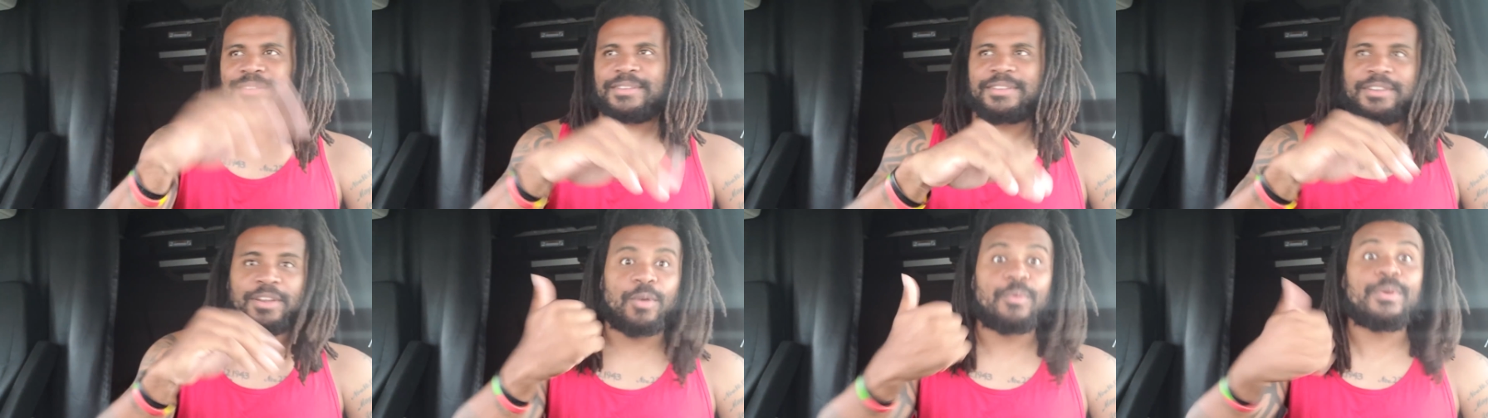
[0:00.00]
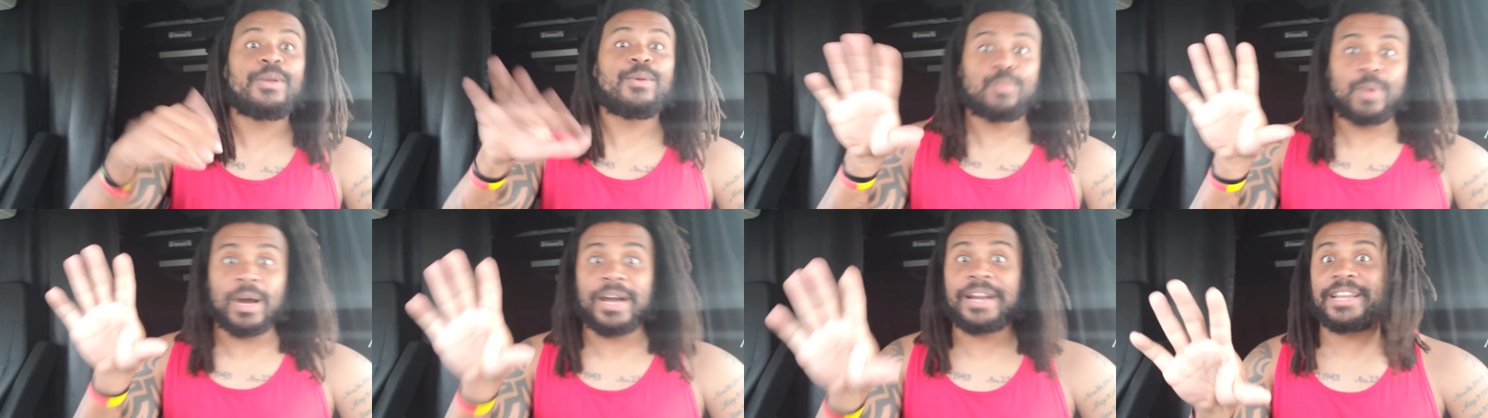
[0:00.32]
you know,
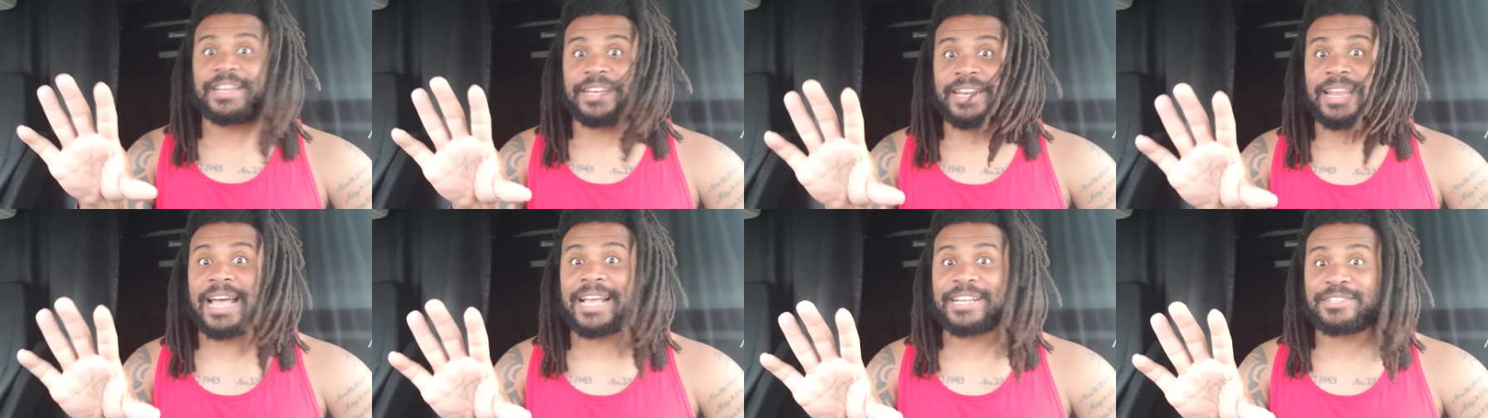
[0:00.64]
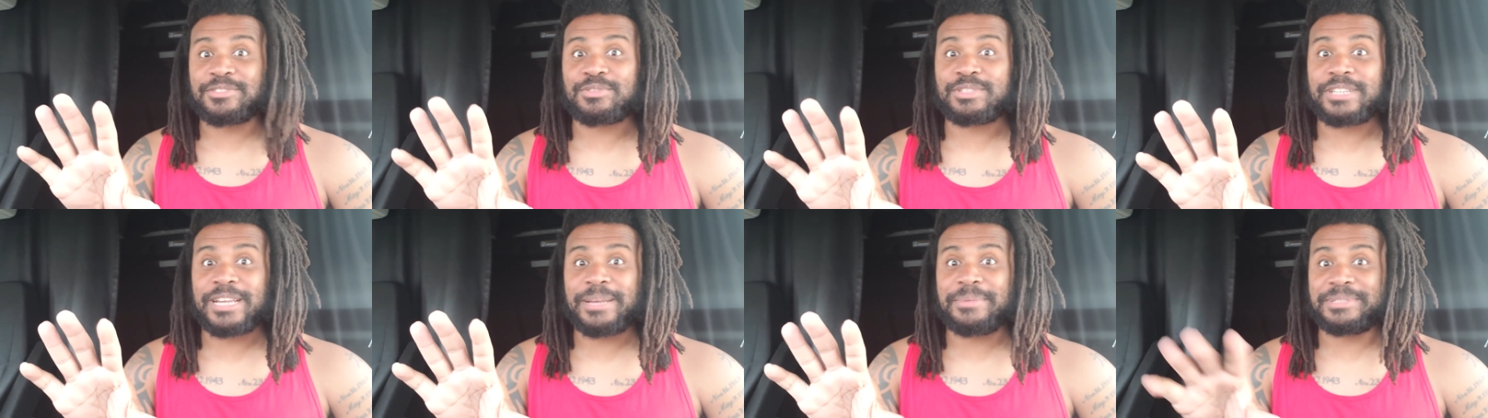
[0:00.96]
we won a
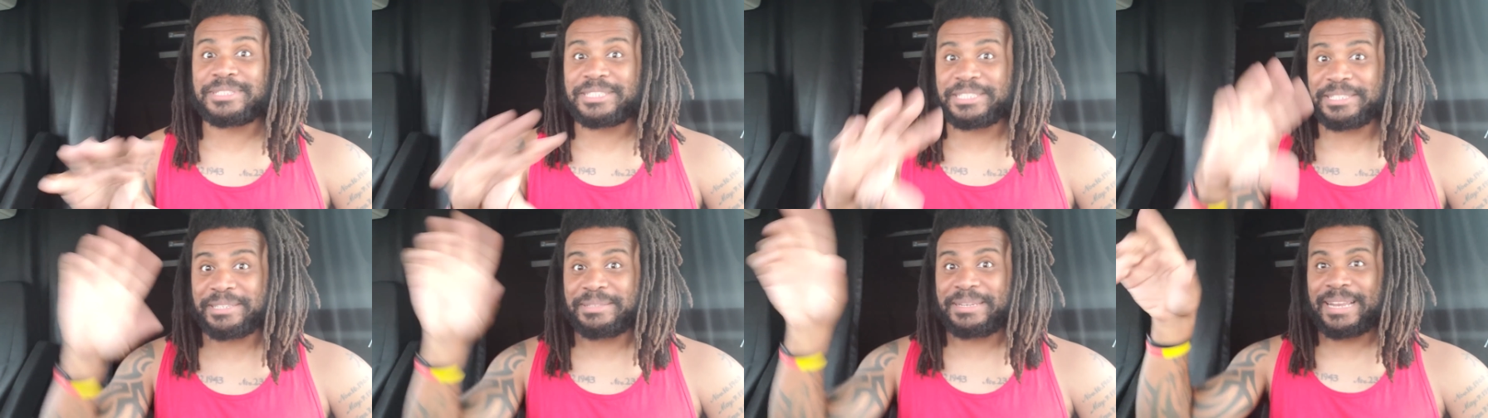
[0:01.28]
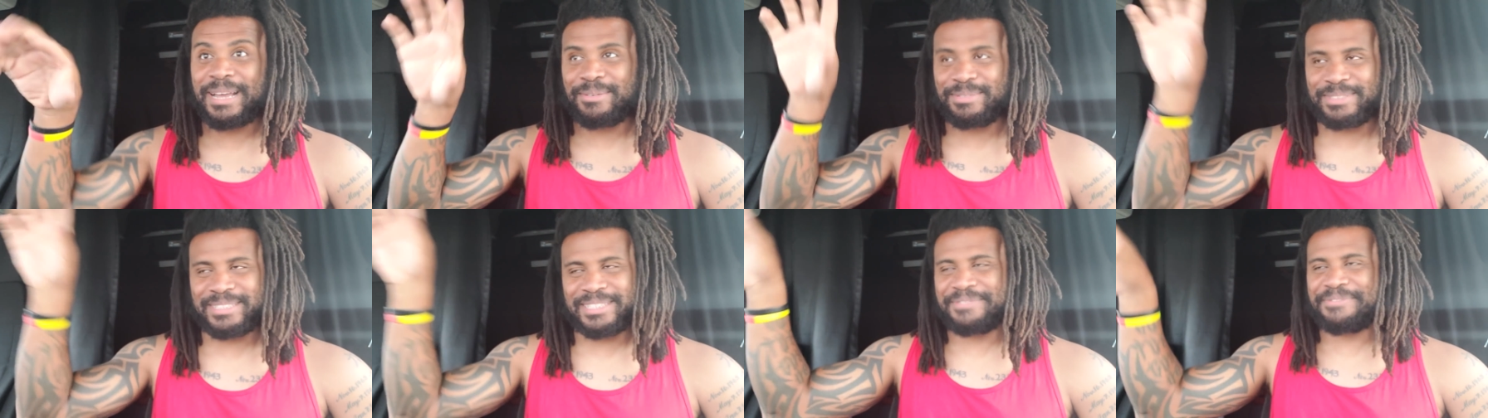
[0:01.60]
national championship.
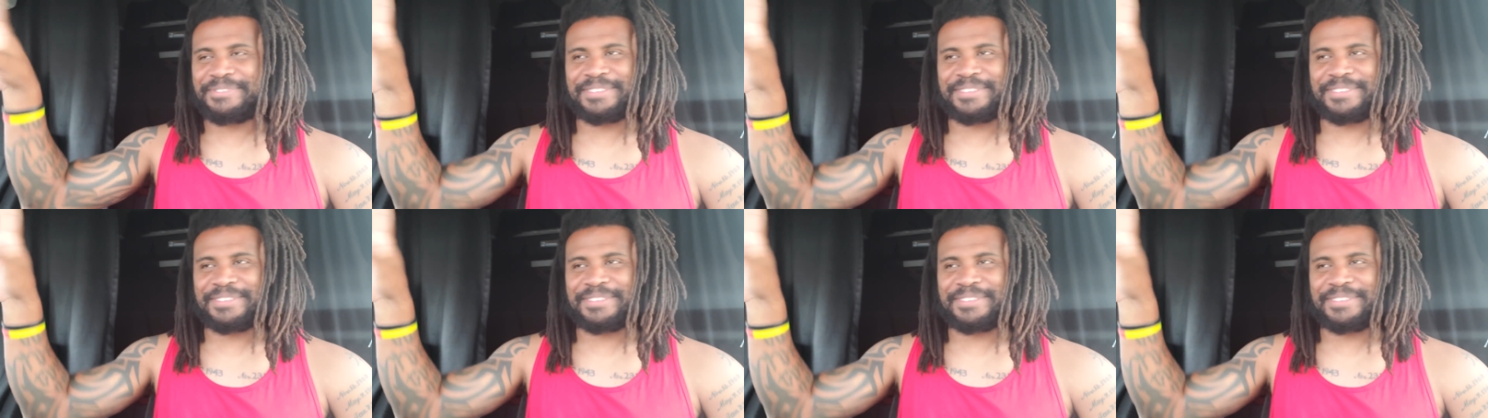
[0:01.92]
That was in